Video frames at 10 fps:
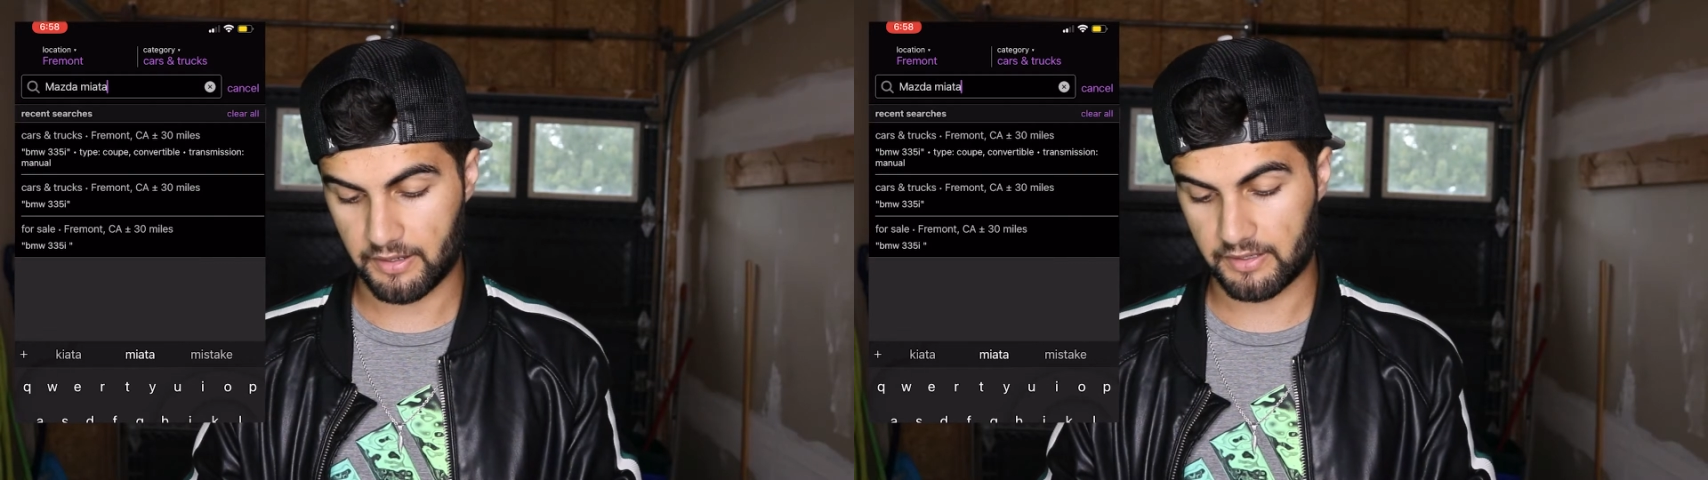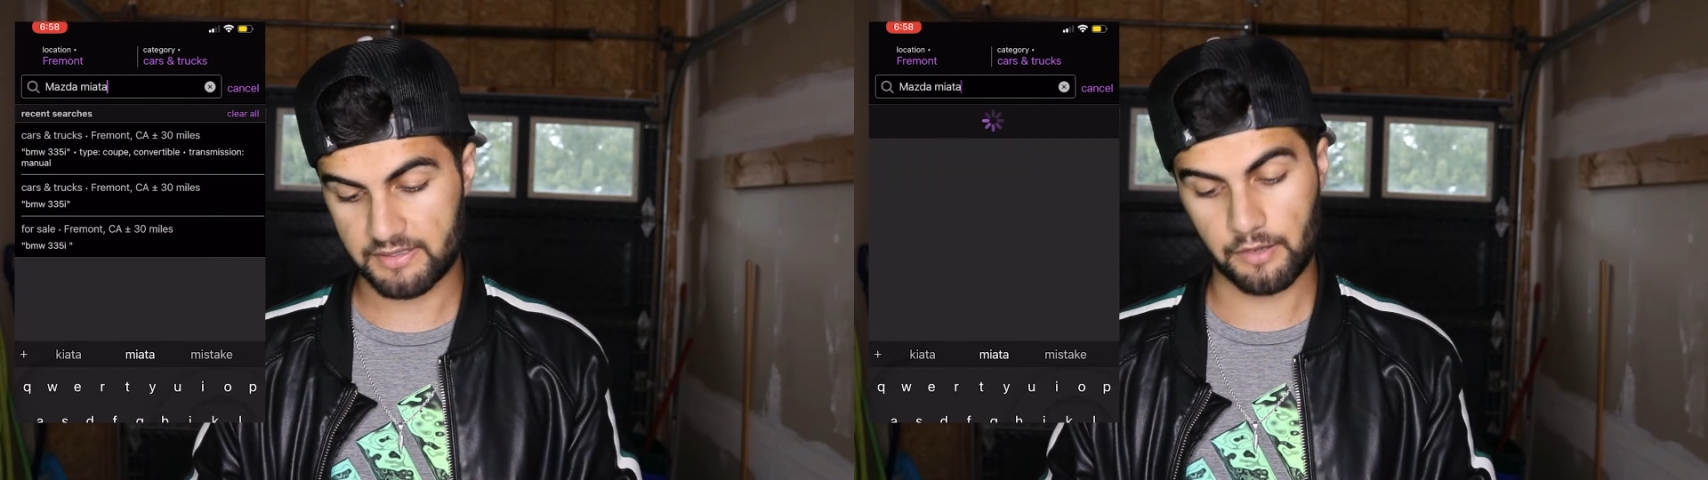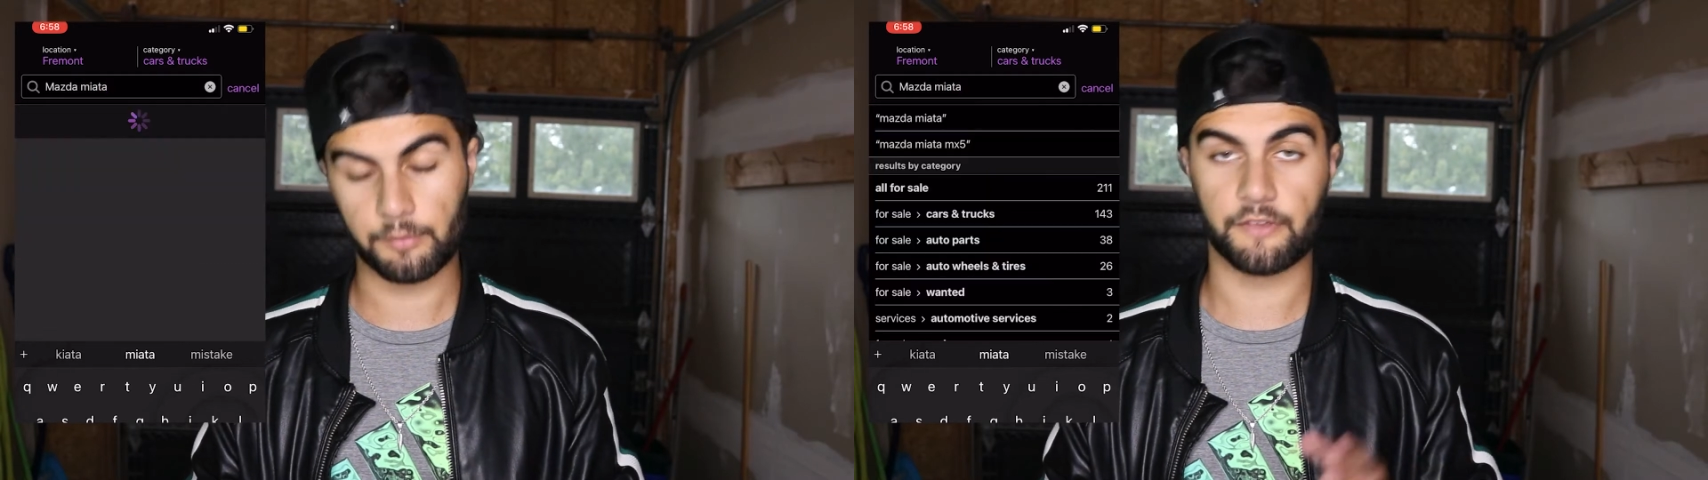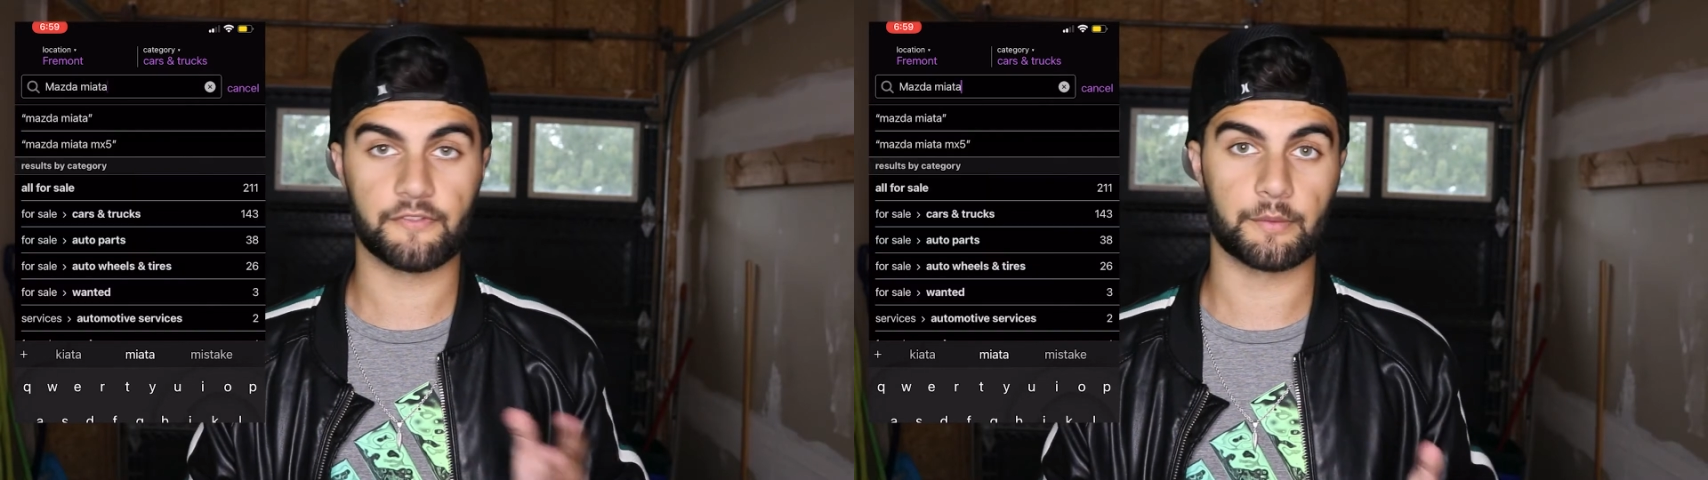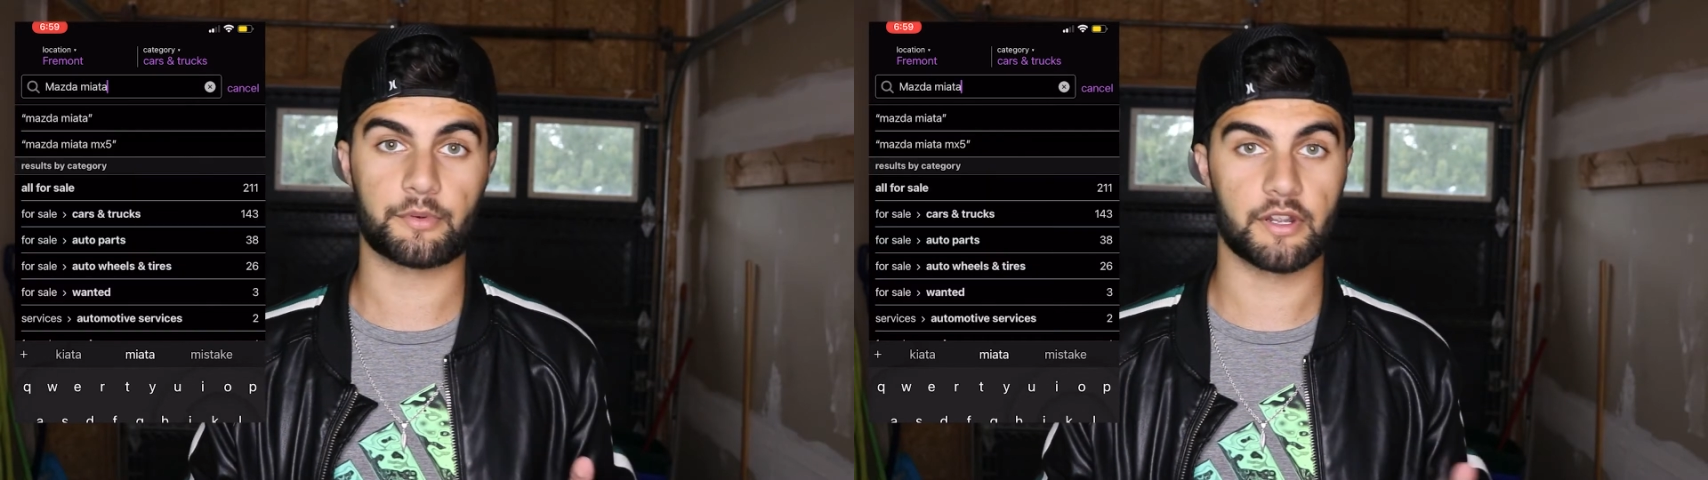because that would be a
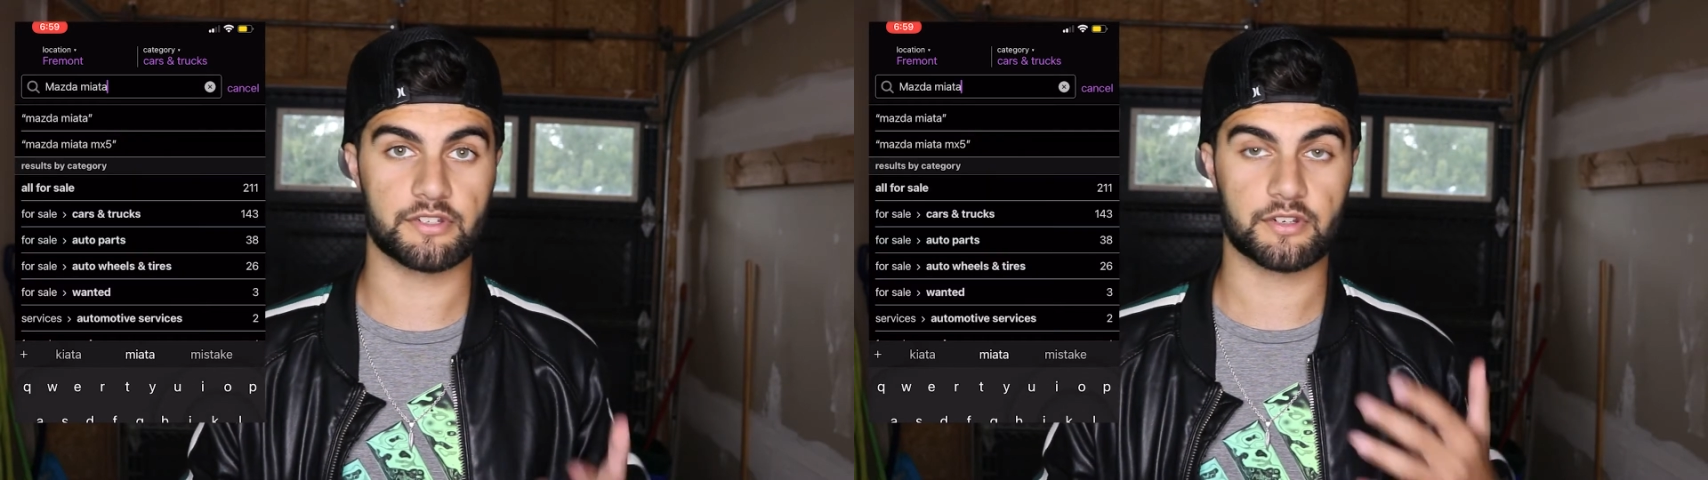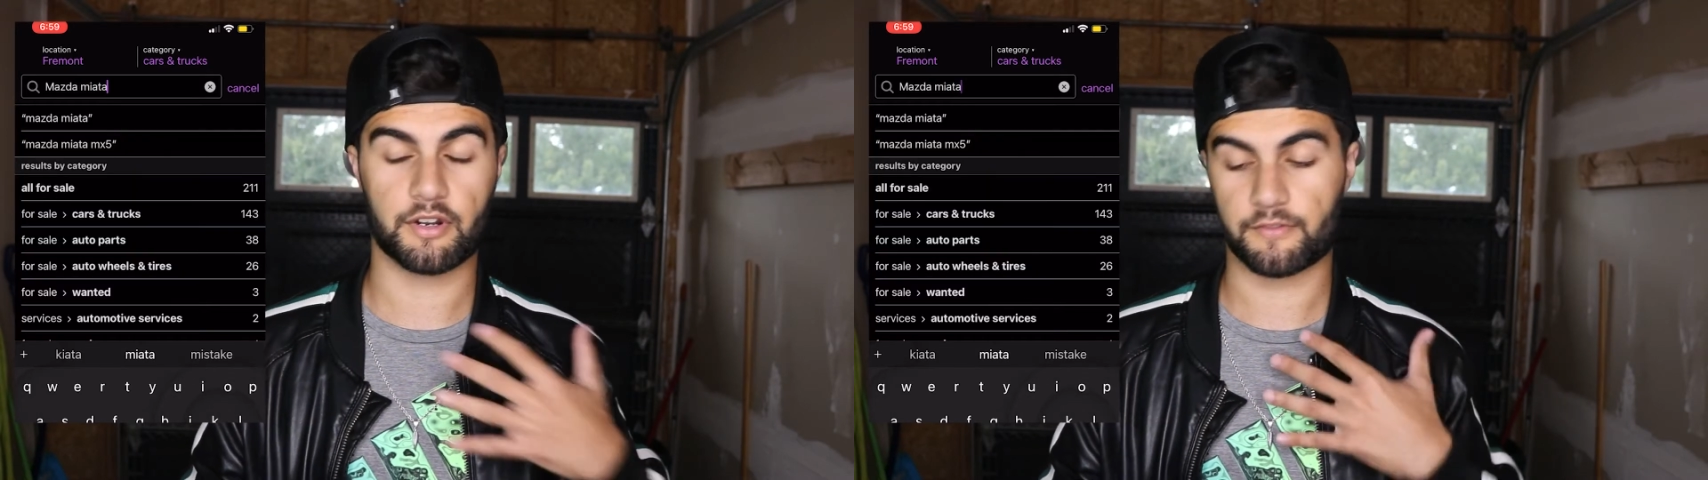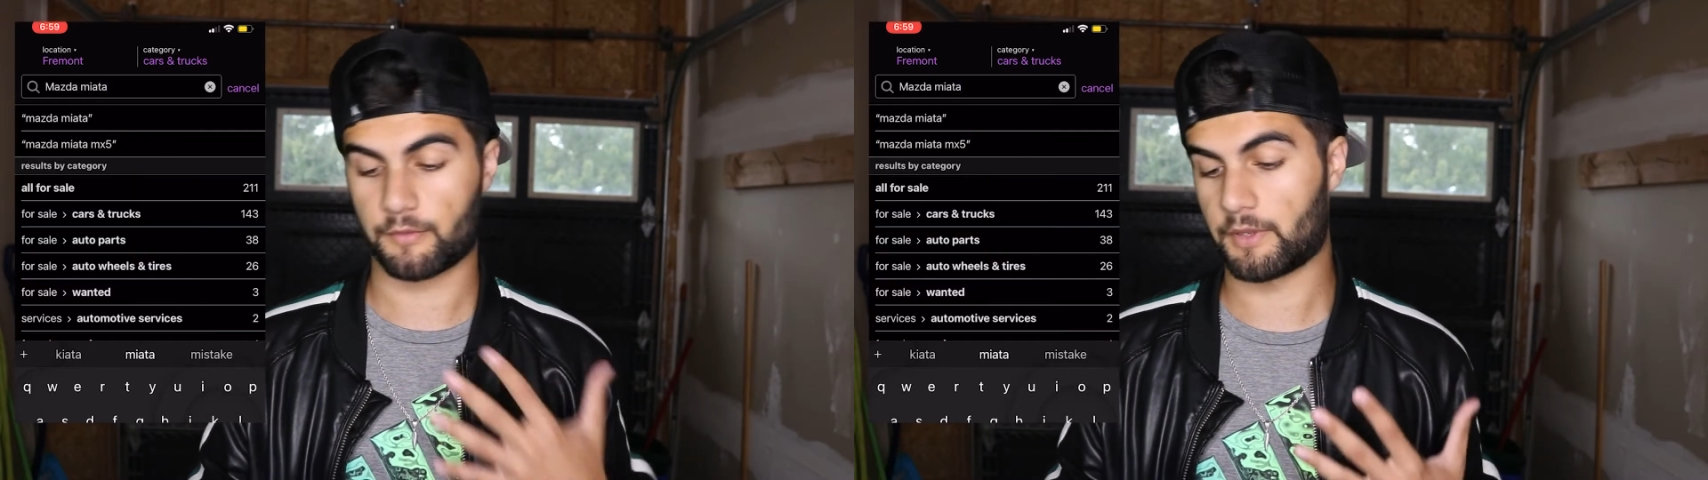fun project car for